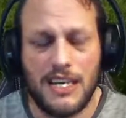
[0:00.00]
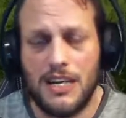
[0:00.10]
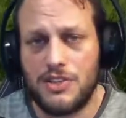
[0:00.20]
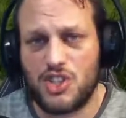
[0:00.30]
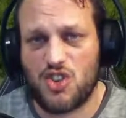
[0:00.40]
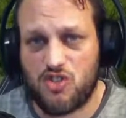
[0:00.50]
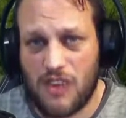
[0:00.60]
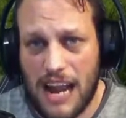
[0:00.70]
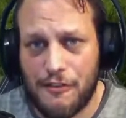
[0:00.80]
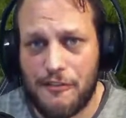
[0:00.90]

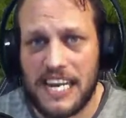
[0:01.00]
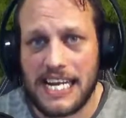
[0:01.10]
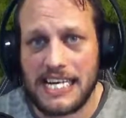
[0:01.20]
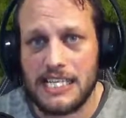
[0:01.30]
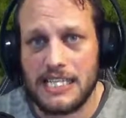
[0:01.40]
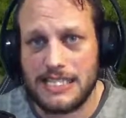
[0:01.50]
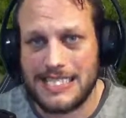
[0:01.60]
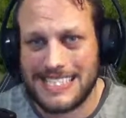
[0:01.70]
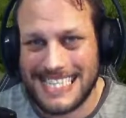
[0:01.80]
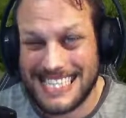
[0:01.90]
Traffic
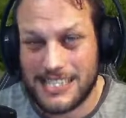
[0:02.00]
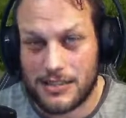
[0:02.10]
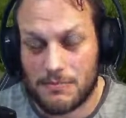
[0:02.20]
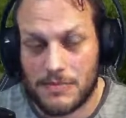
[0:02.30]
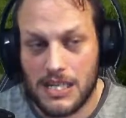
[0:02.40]
System.